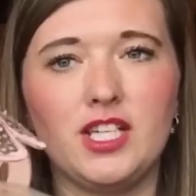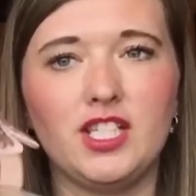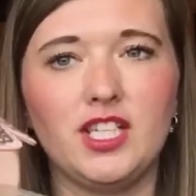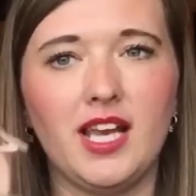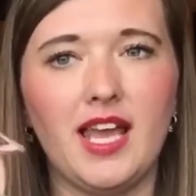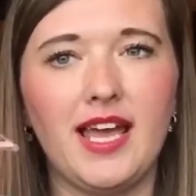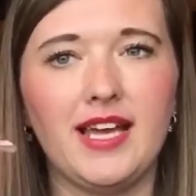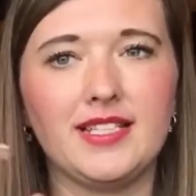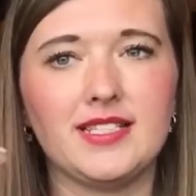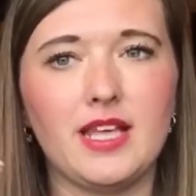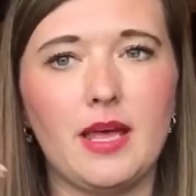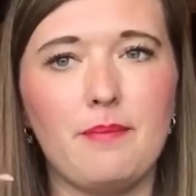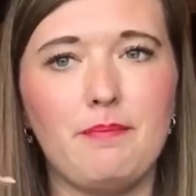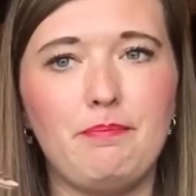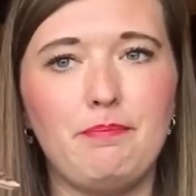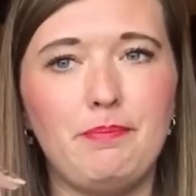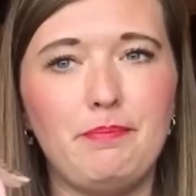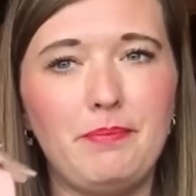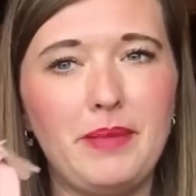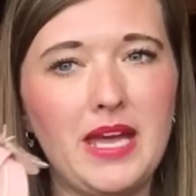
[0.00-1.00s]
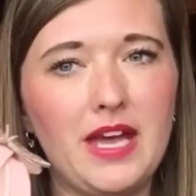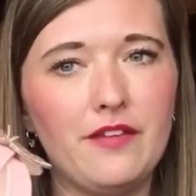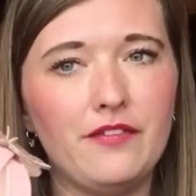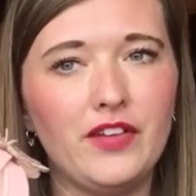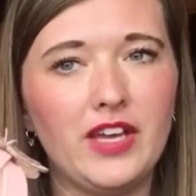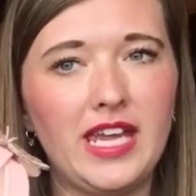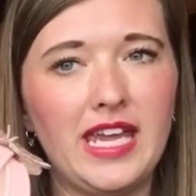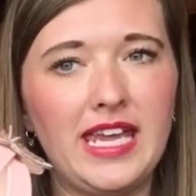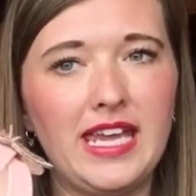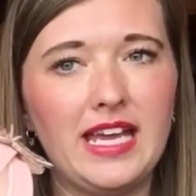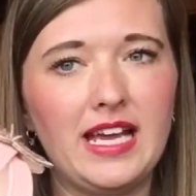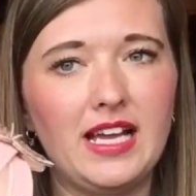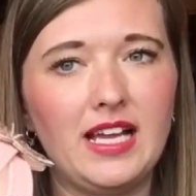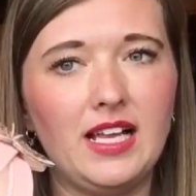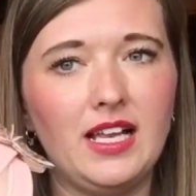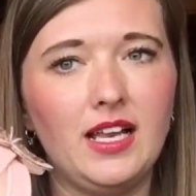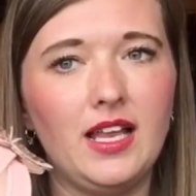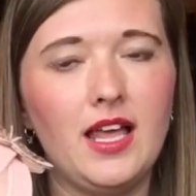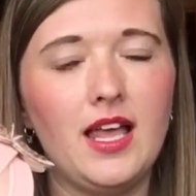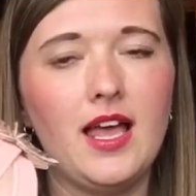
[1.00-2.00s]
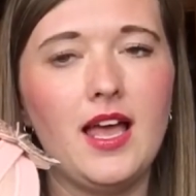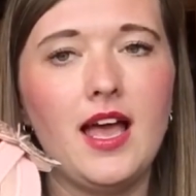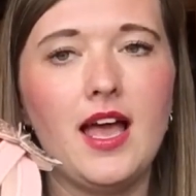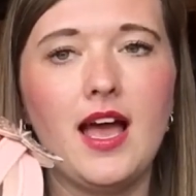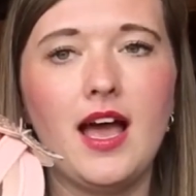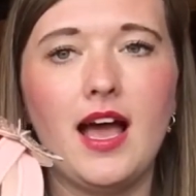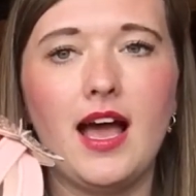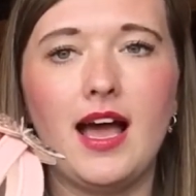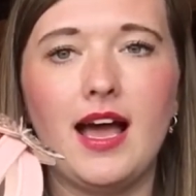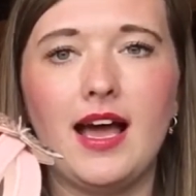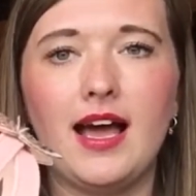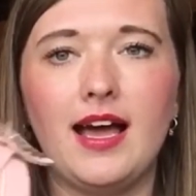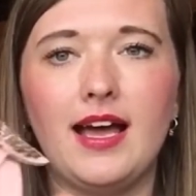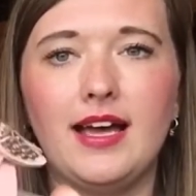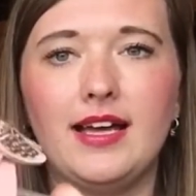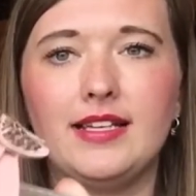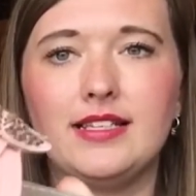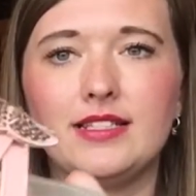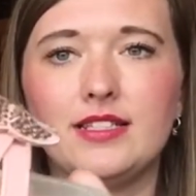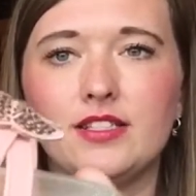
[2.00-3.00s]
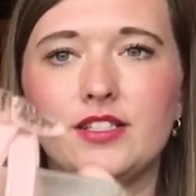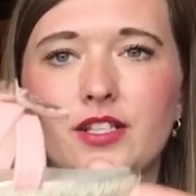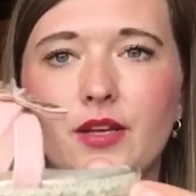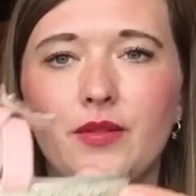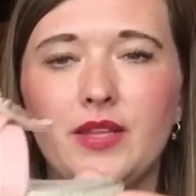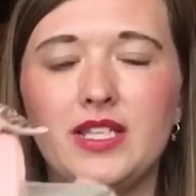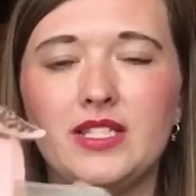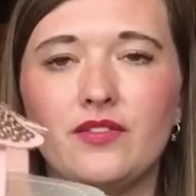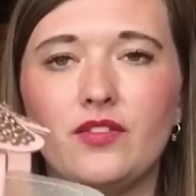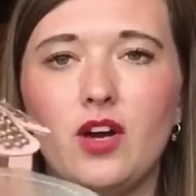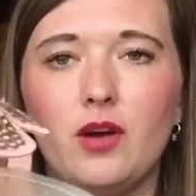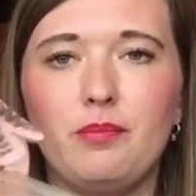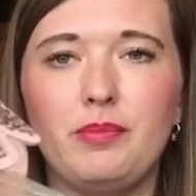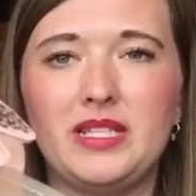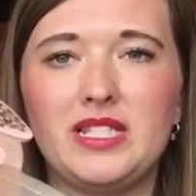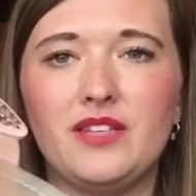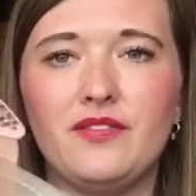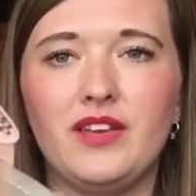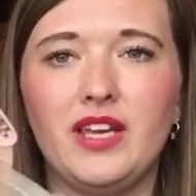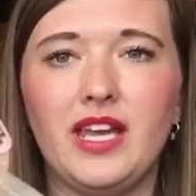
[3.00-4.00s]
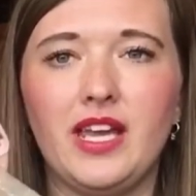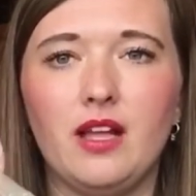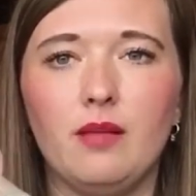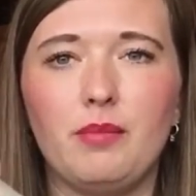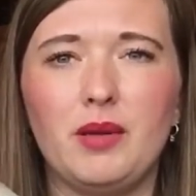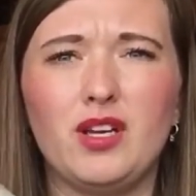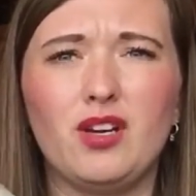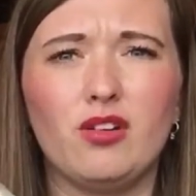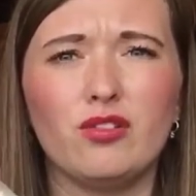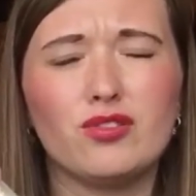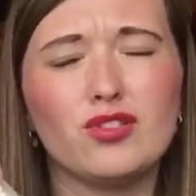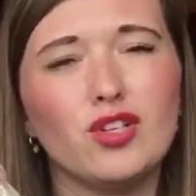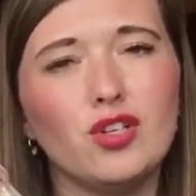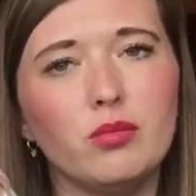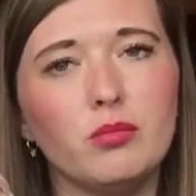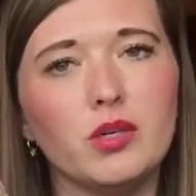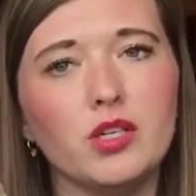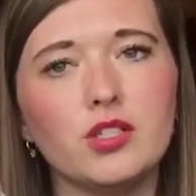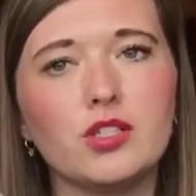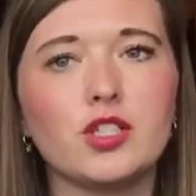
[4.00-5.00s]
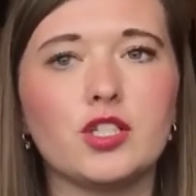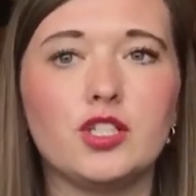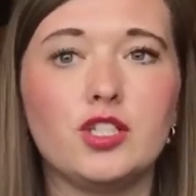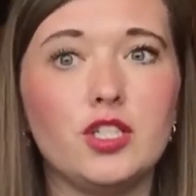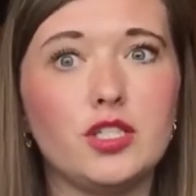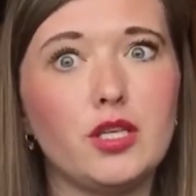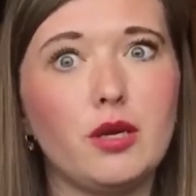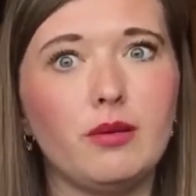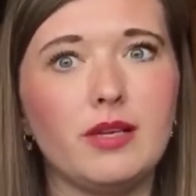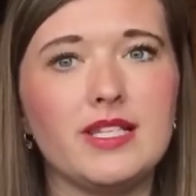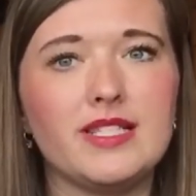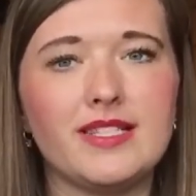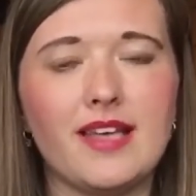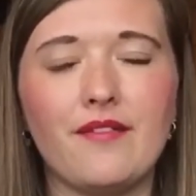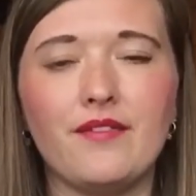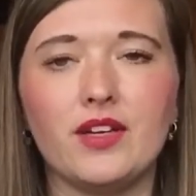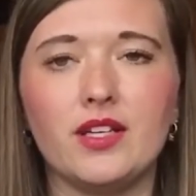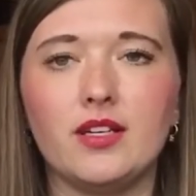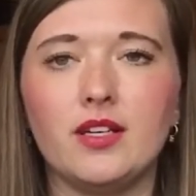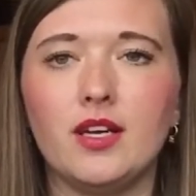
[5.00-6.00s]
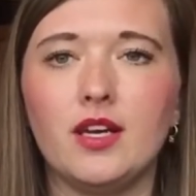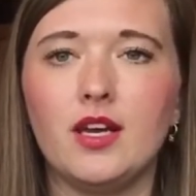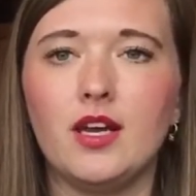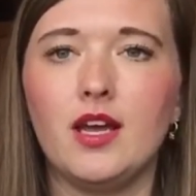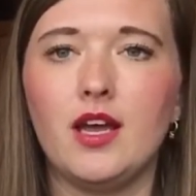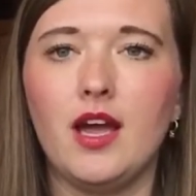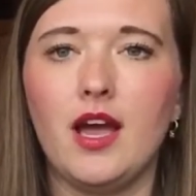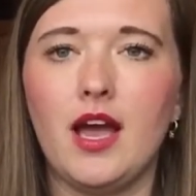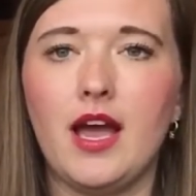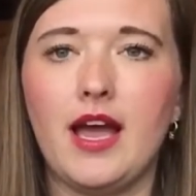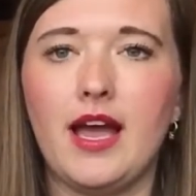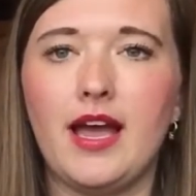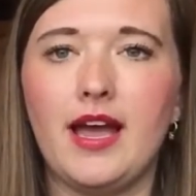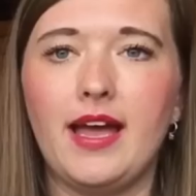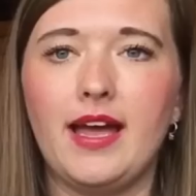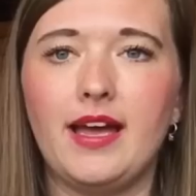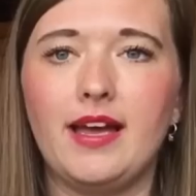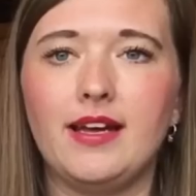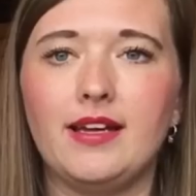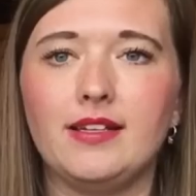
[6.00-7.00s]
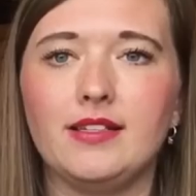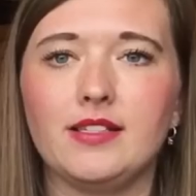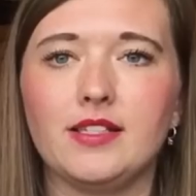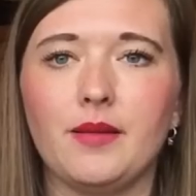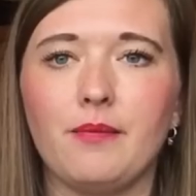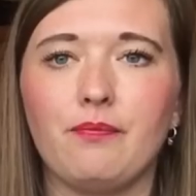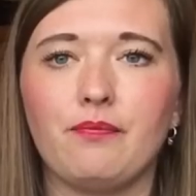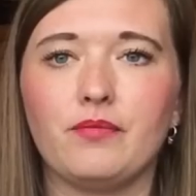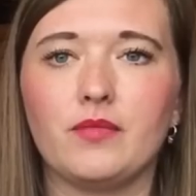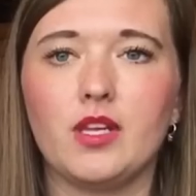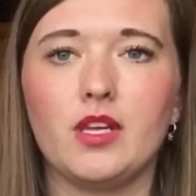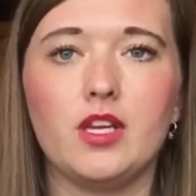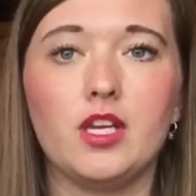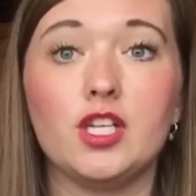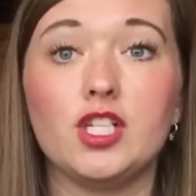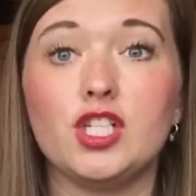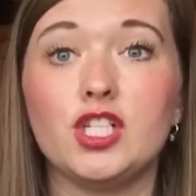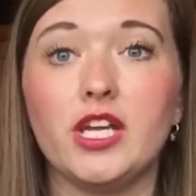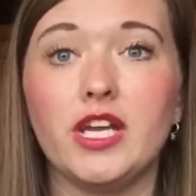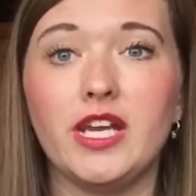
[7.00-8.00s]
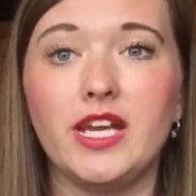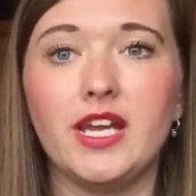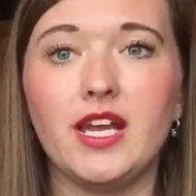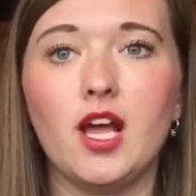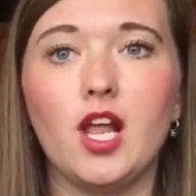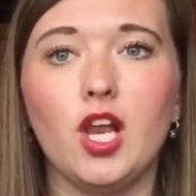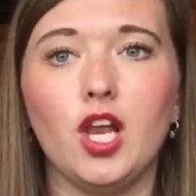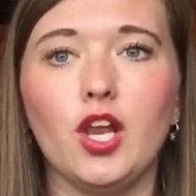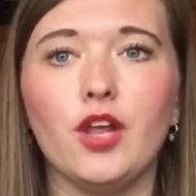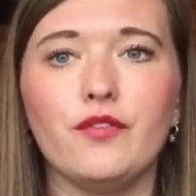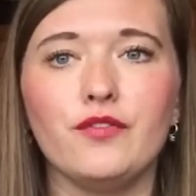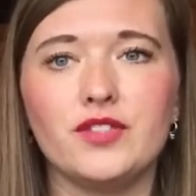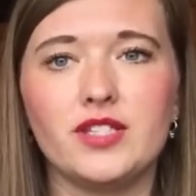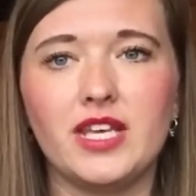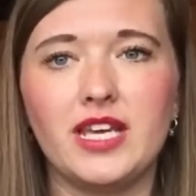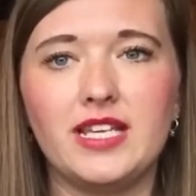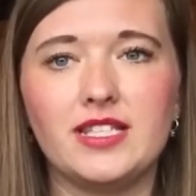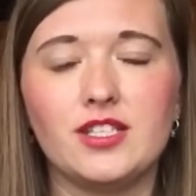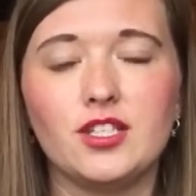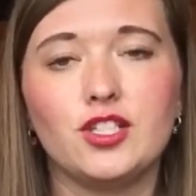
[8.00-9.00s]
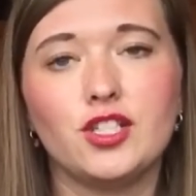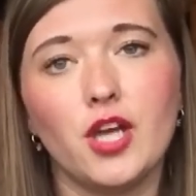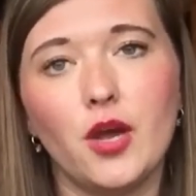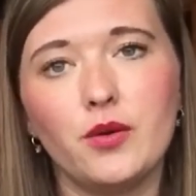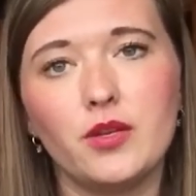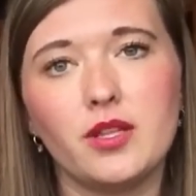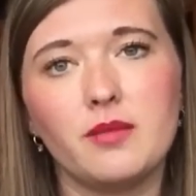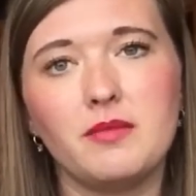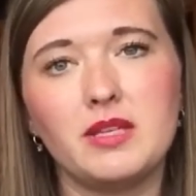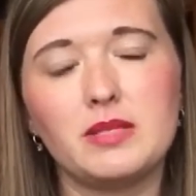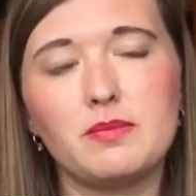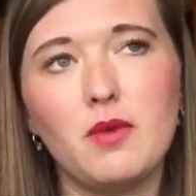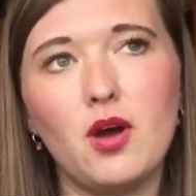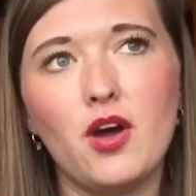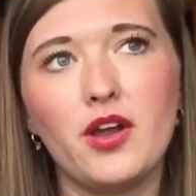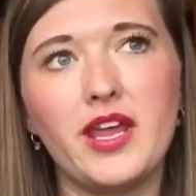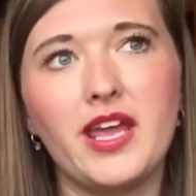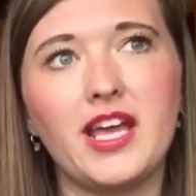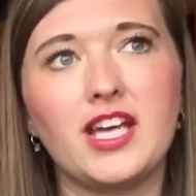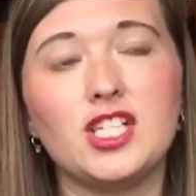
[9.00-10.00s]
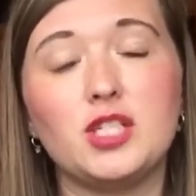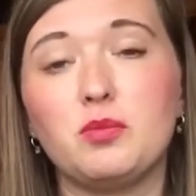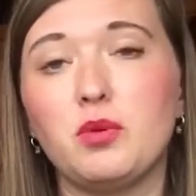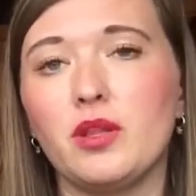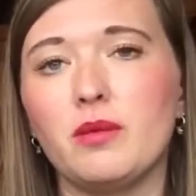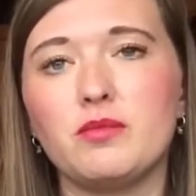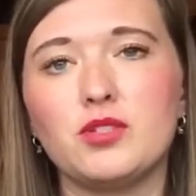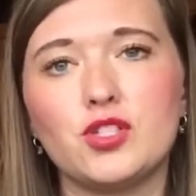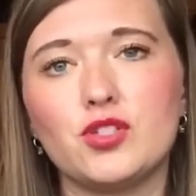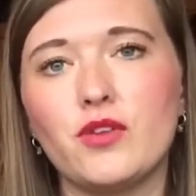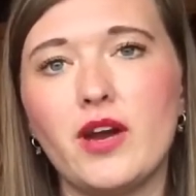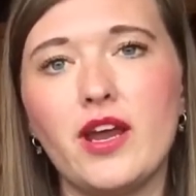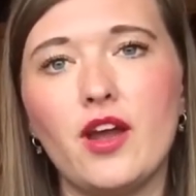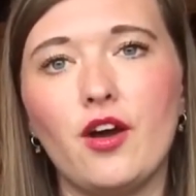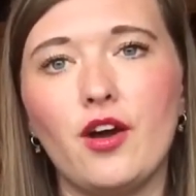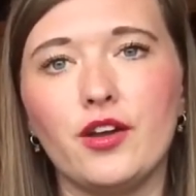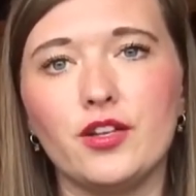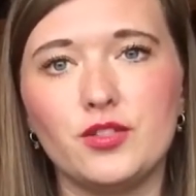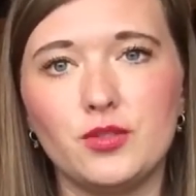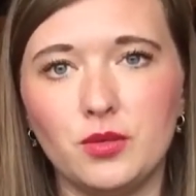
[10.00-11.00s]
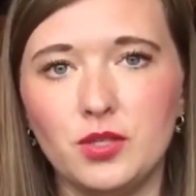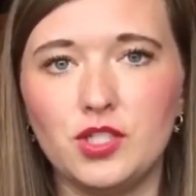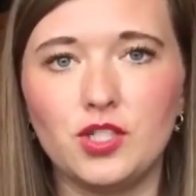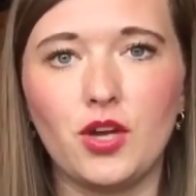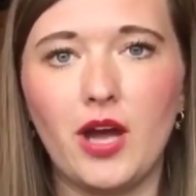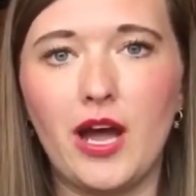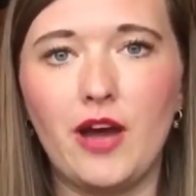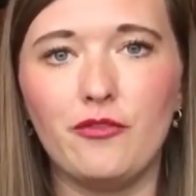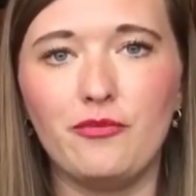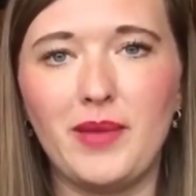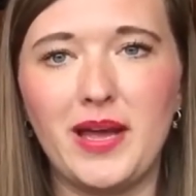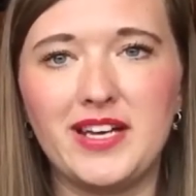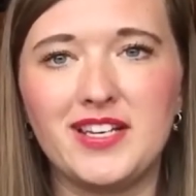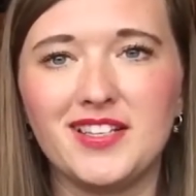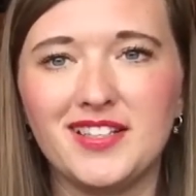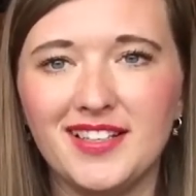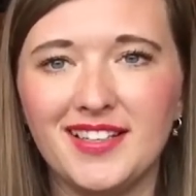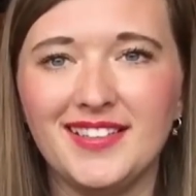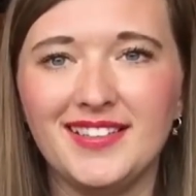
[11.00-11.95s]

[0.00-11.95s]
She likes a bit of a heel, and so these have got a bit of a heel, but not too much because she's only 7 and she loves these. Showed her them this morning and she put them straight on as soon as she got out of bed.